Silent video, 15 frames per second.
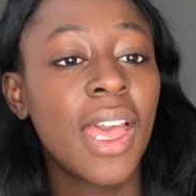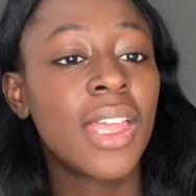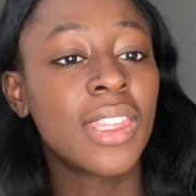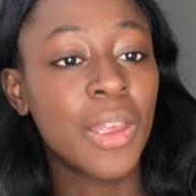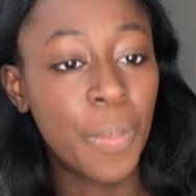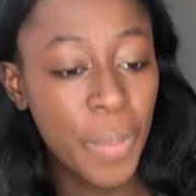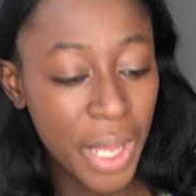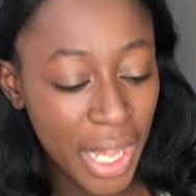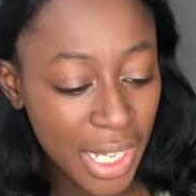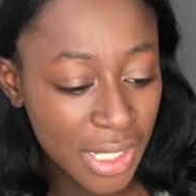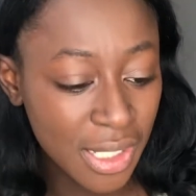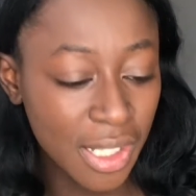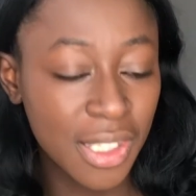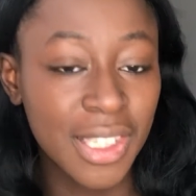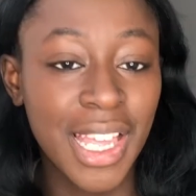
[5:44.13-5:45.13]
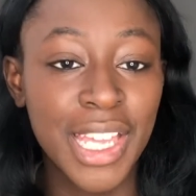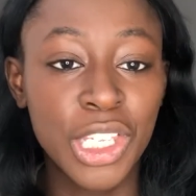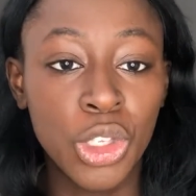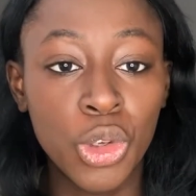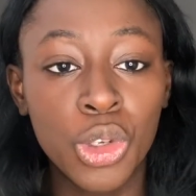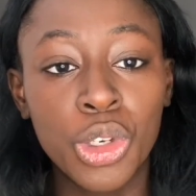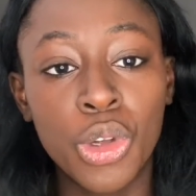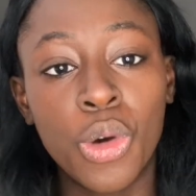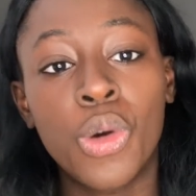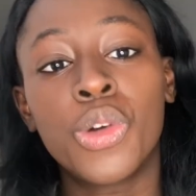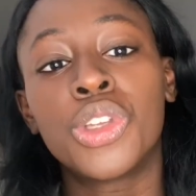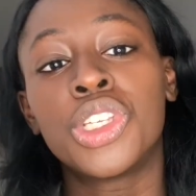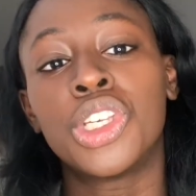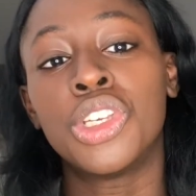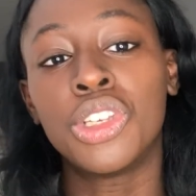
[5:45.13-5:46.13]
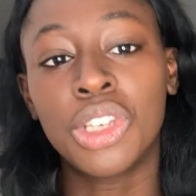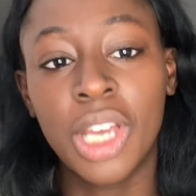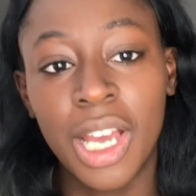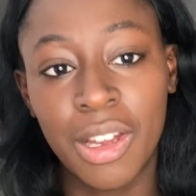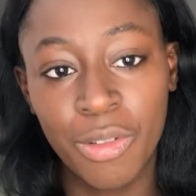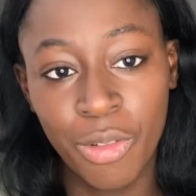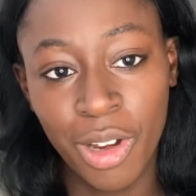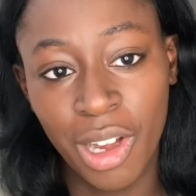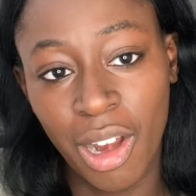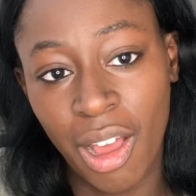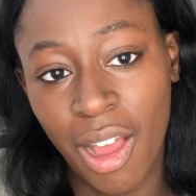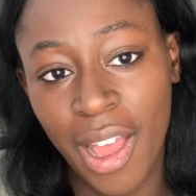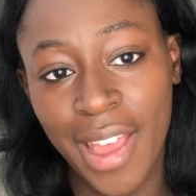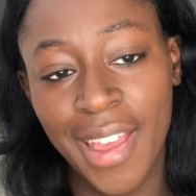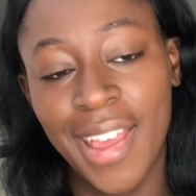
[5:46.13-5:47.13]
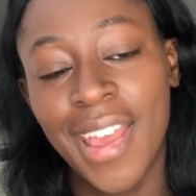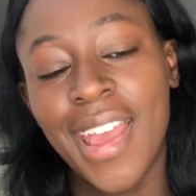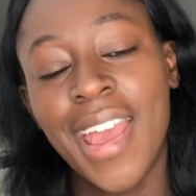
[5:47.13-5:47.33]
the person that you know you can rely